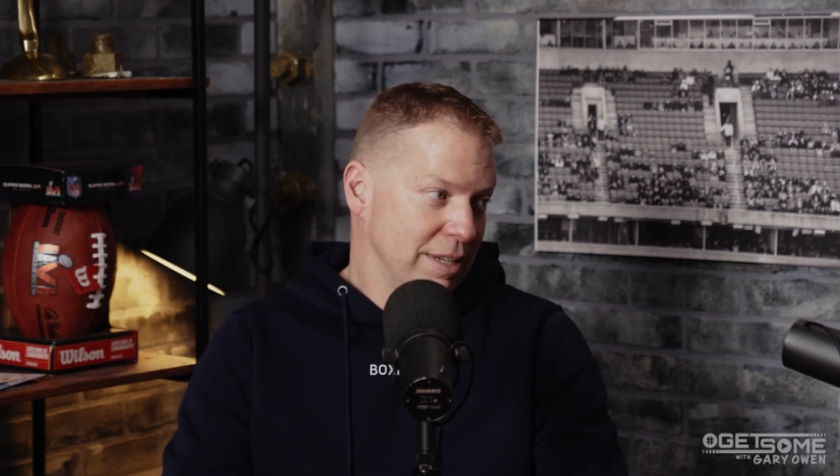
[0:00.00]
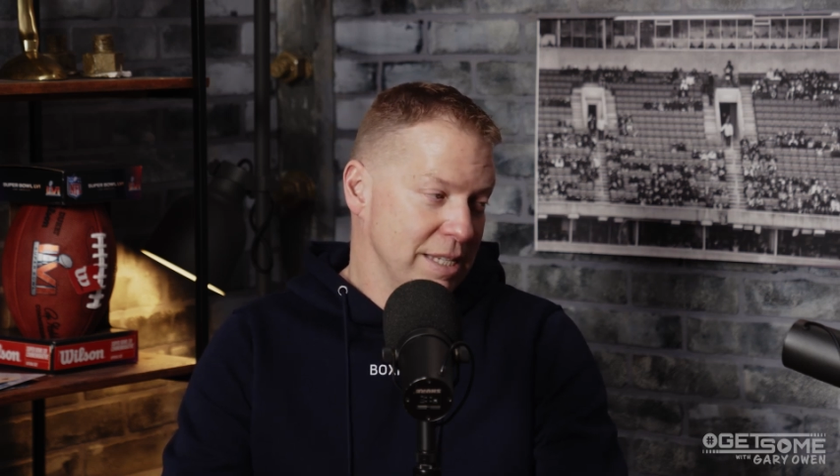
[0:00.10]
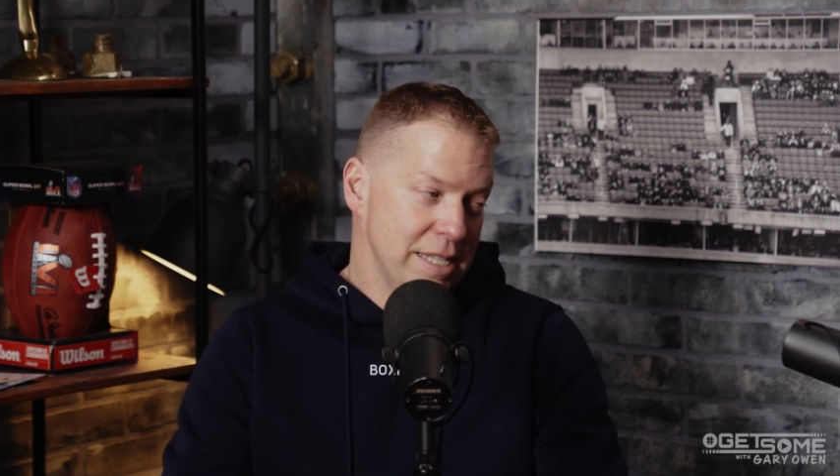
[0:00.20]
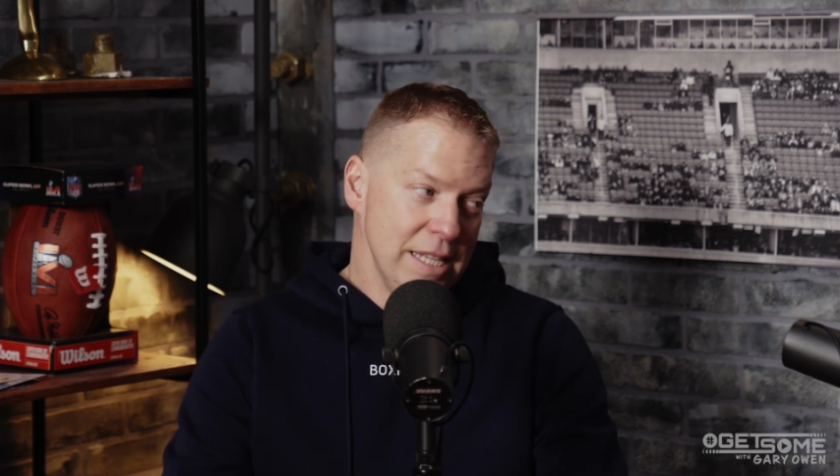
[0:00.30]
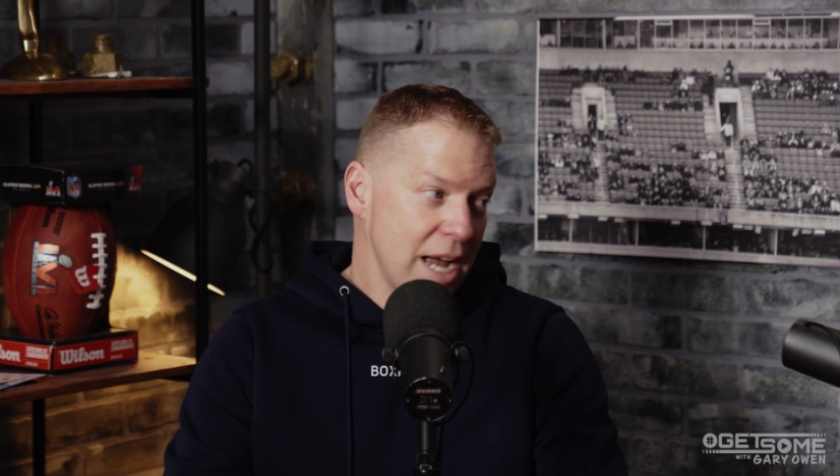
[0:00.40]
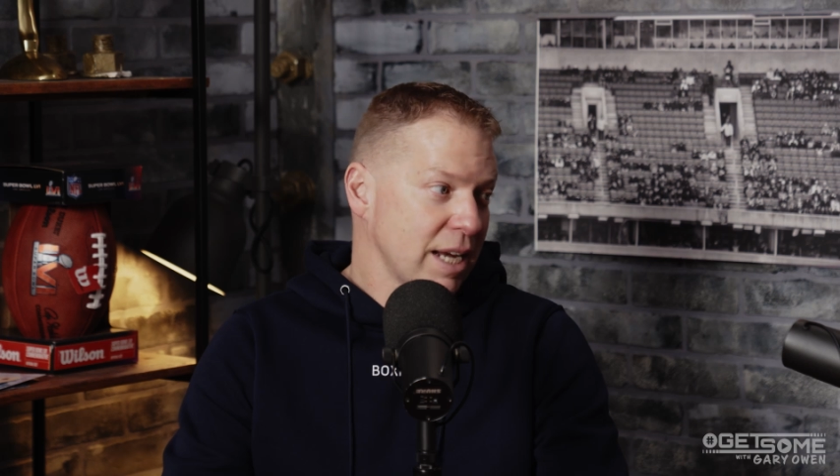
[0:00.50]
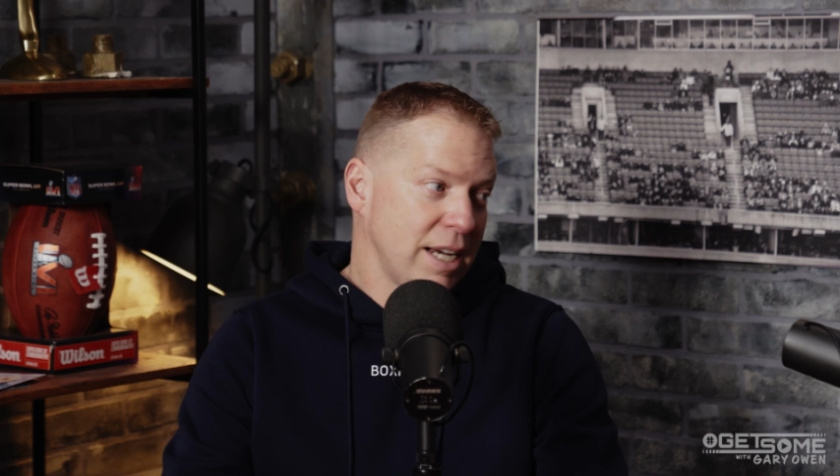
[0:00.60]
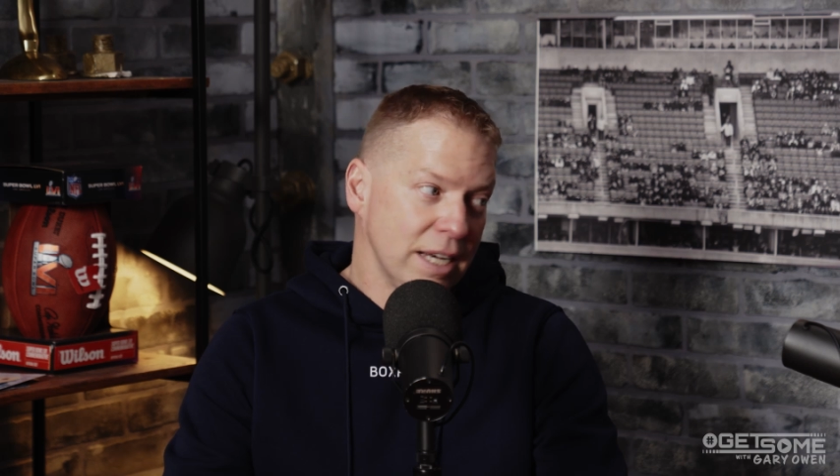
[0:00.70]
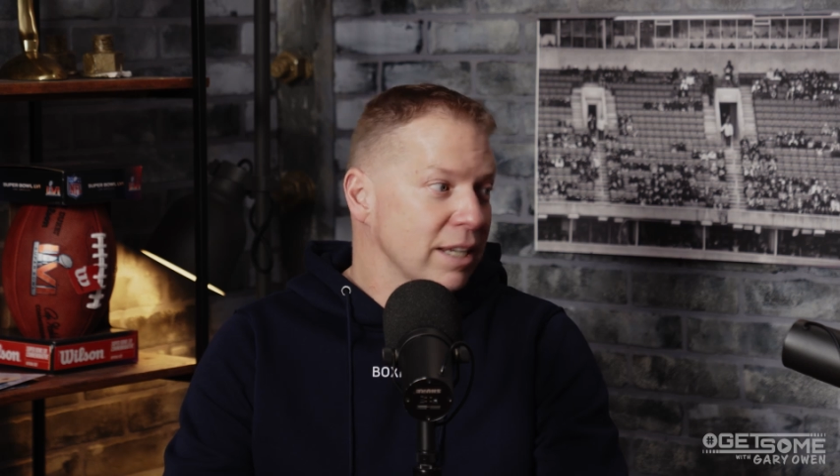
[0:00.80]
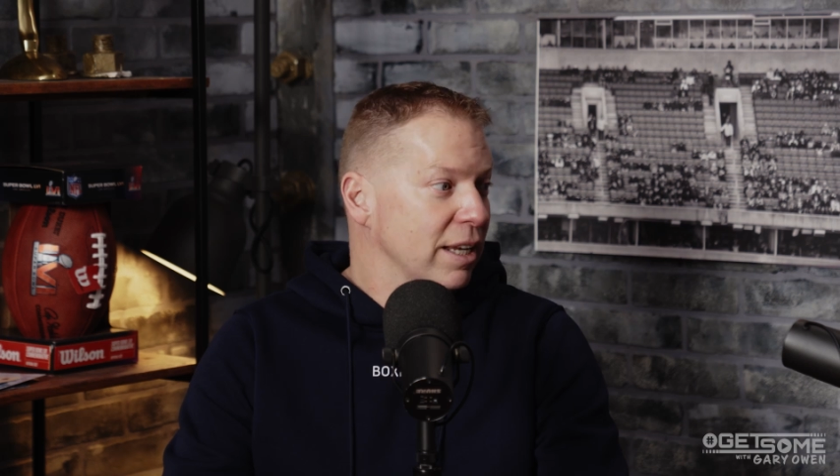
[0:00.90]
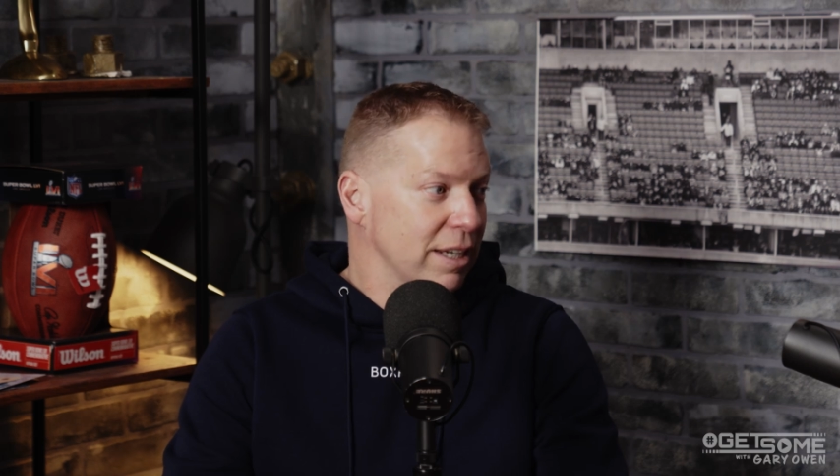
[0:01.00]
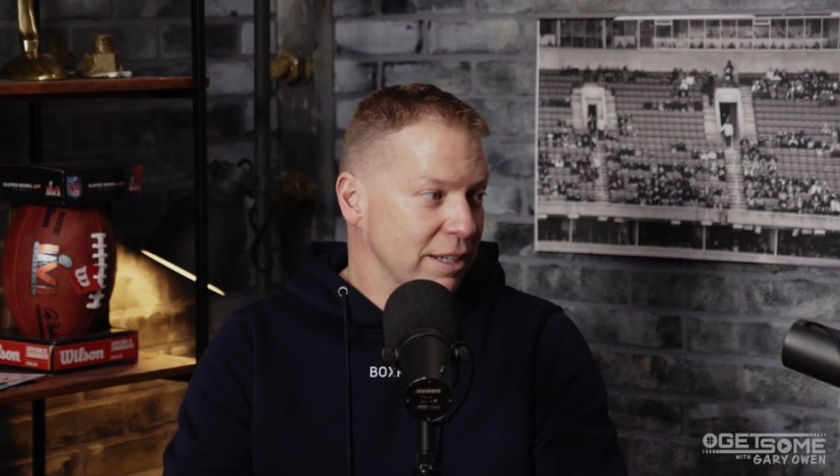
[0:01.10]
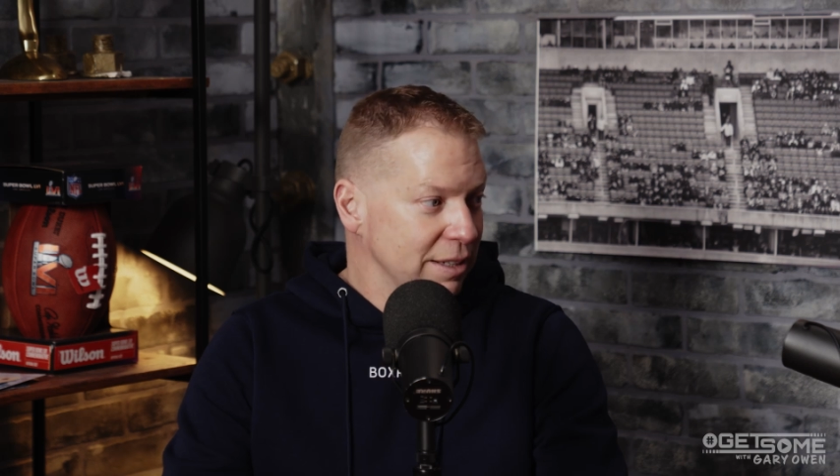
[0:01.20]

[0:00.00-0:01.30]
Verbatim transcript: is not cutting it.